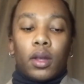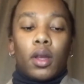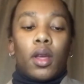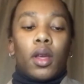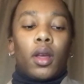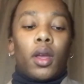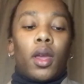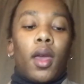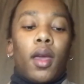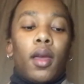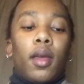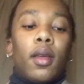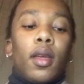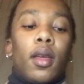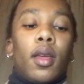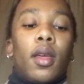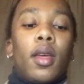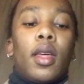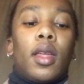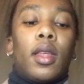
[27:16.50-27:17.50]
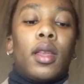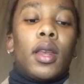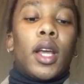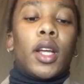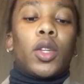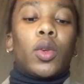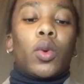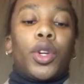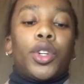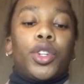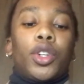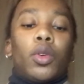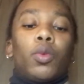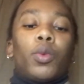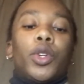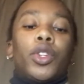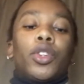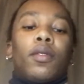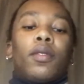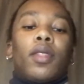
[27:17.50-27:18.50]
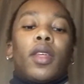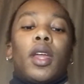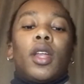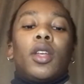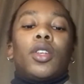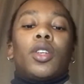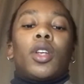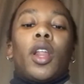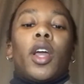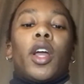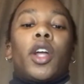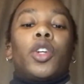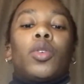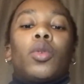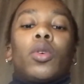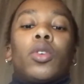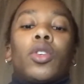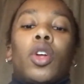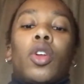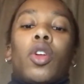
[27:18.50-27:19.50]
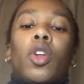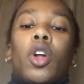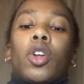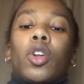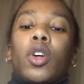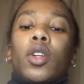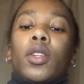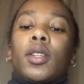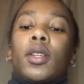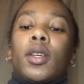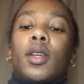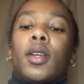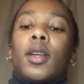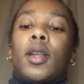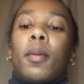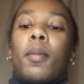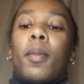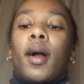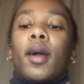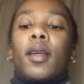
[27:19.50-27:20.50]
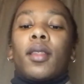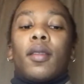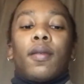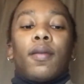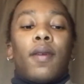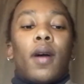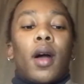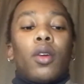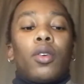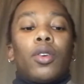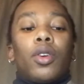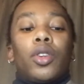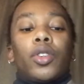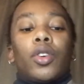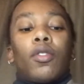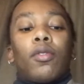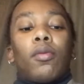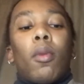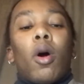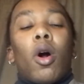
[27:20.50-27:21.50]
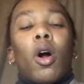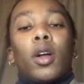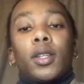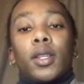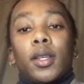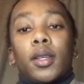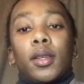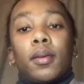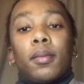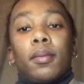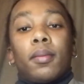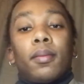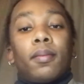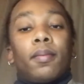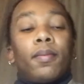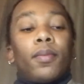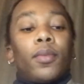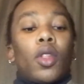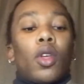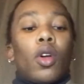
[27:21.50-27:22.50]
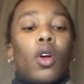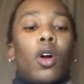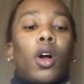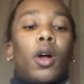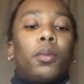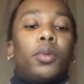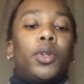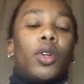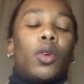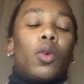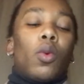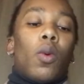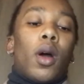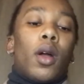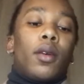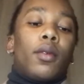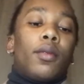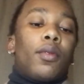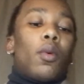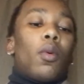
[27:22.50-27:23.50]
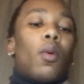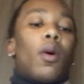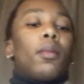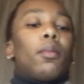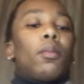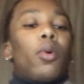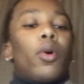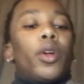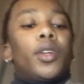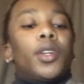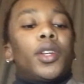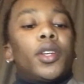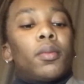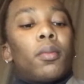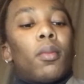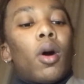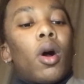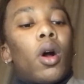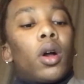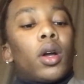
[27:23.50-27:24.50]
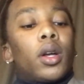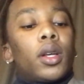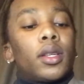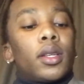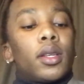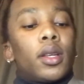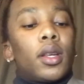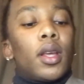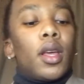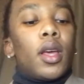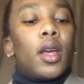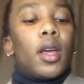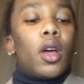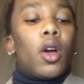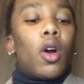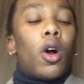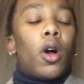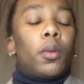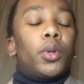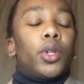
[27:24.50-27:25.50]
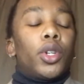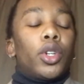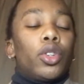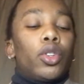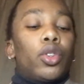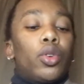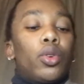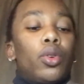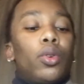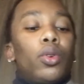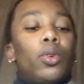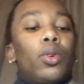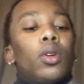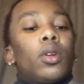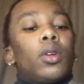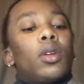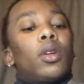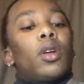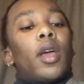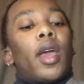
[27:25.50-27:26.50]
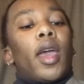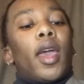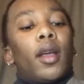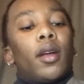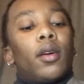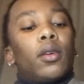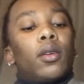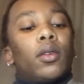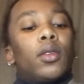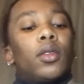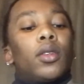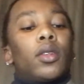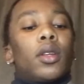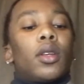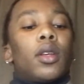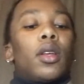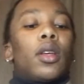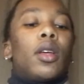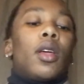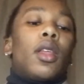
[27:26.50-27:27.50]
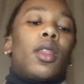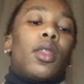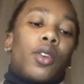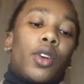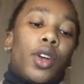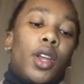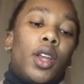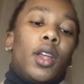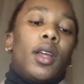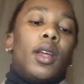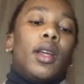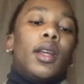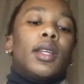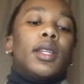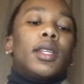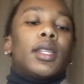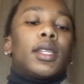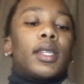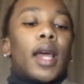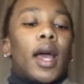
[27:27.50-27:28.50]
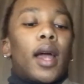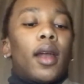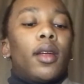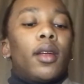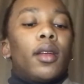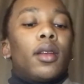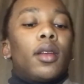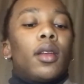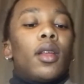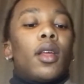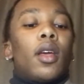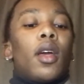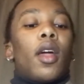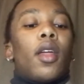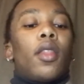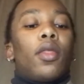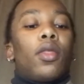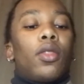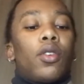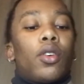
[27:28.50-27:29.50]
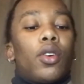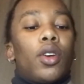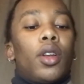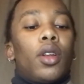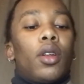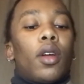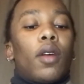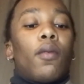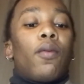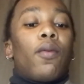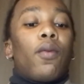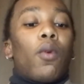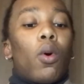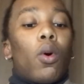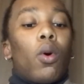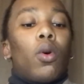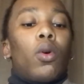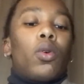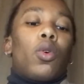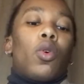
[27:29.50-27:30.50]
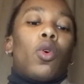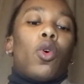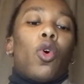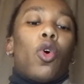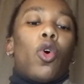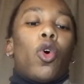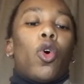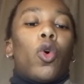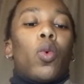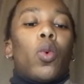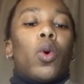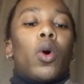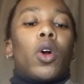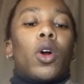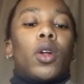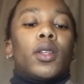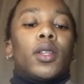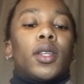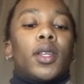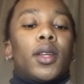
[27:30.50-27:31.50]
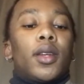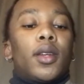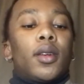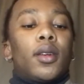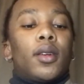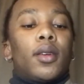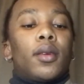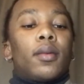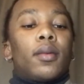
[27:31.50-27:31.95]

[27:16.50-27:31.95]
Okay? Next question. Which of the intellectuals are not considered among the founders of Marxism? Option 1 for 1 point is Marx. Option 2, Engels. 3, Stalin. And 4, all were considered.